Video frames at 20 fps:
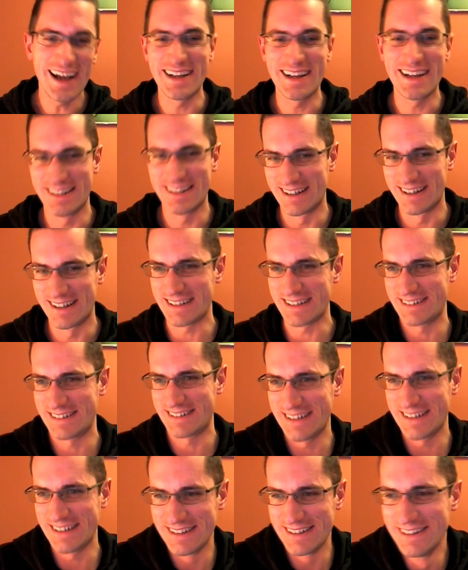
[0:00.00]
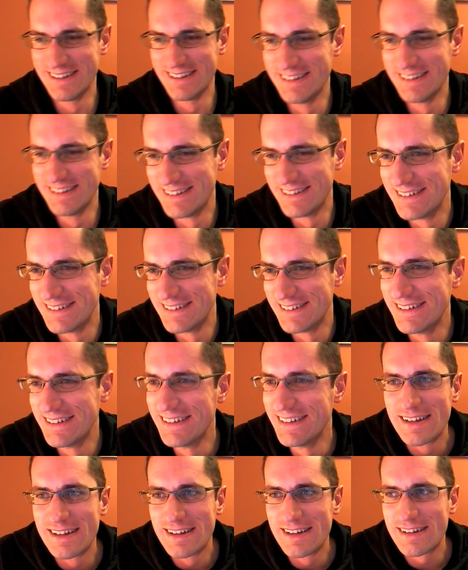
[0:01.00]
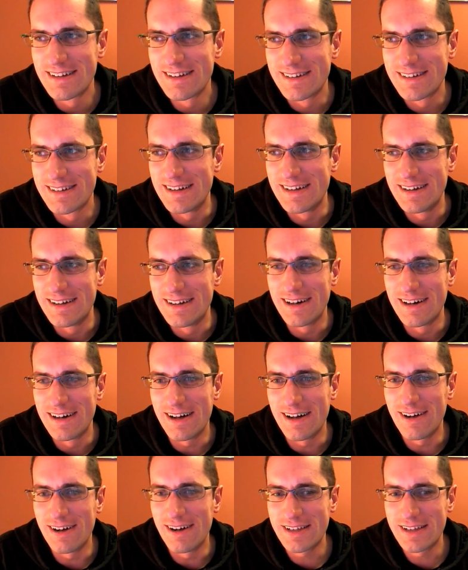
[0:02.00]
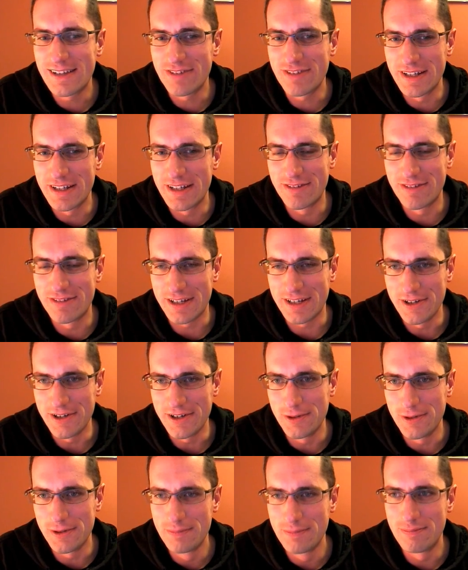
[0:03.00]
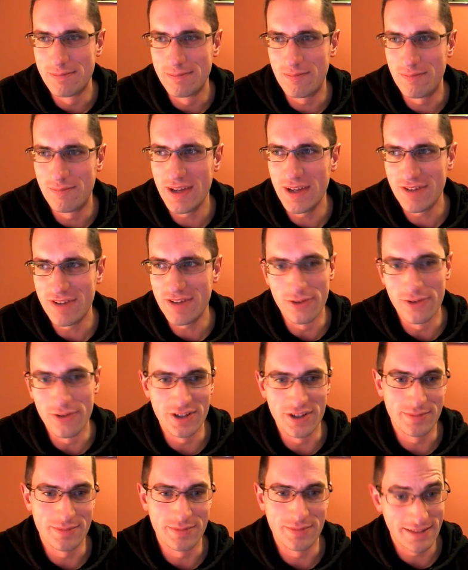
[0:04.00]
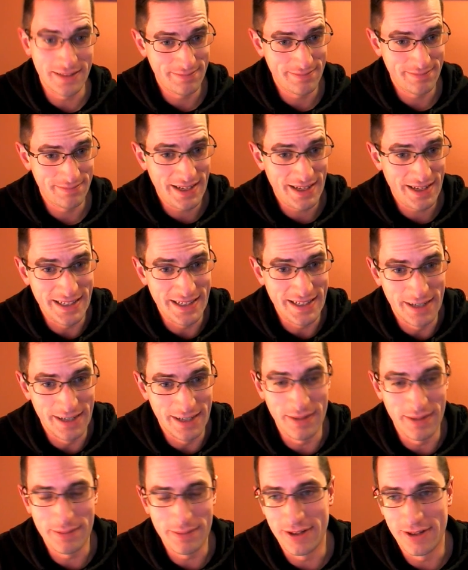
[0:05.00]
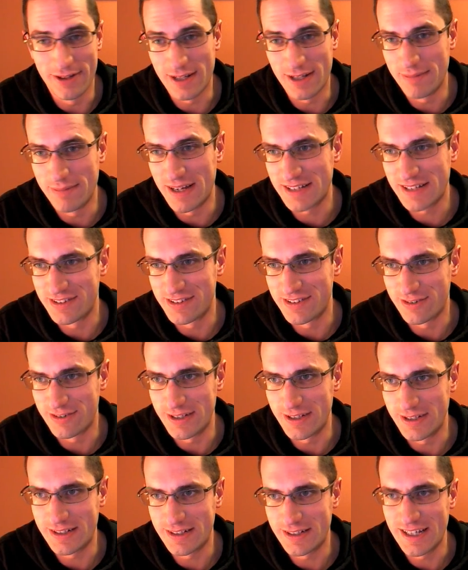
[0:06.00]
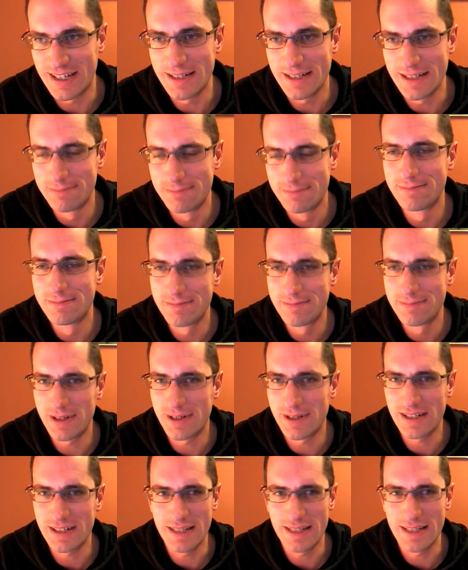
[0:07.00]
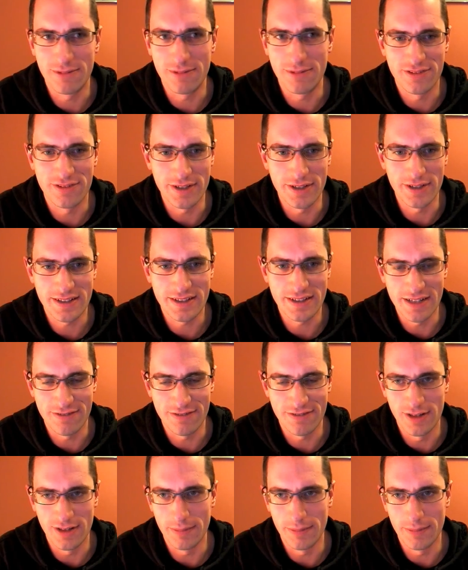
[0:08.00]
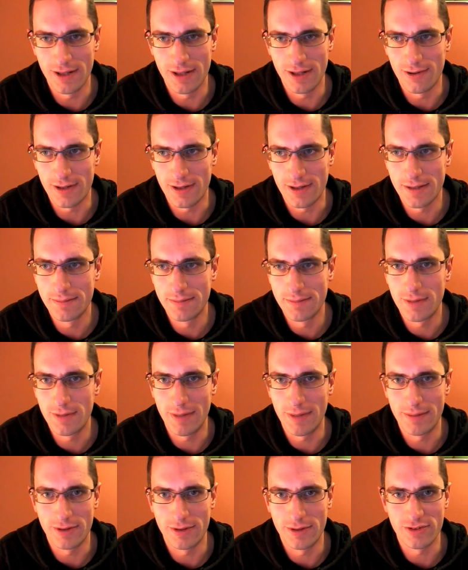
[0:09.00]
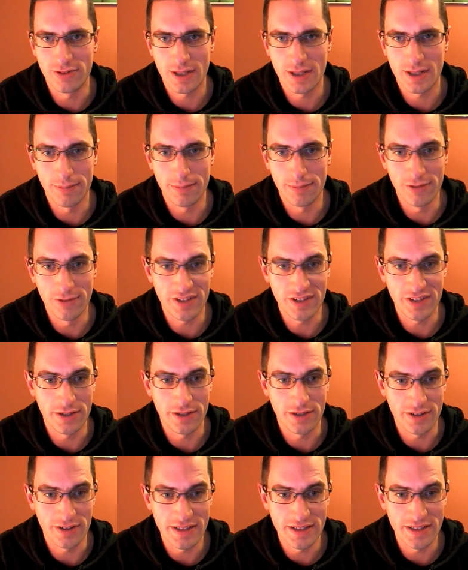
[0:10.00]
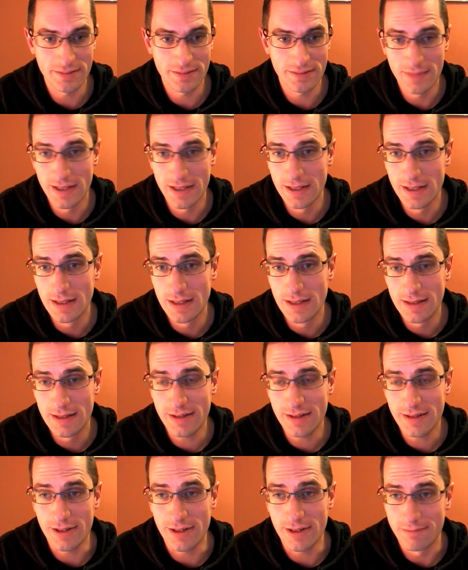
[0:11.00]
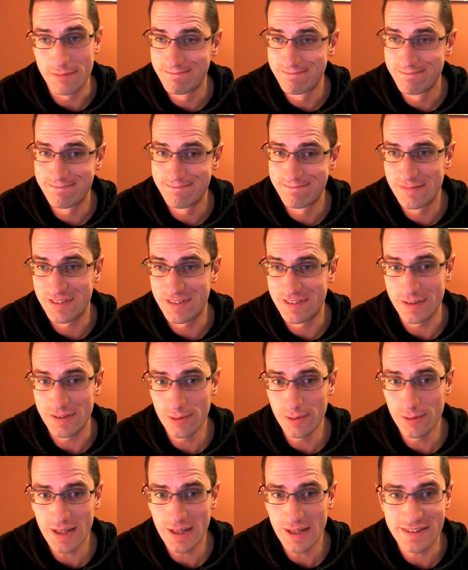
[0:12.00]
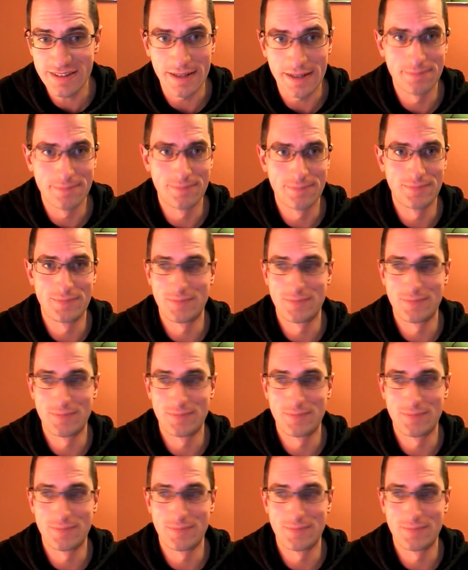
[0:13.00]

Hey, I liked it. So yeah, I'll give that another go. But if it annoys me, hey, maybe I'll come back to SolydK. But I'm going to keep with SolydK for a little bit longer. Maybe I'll do a couple more videos on it. There you go. See you all later.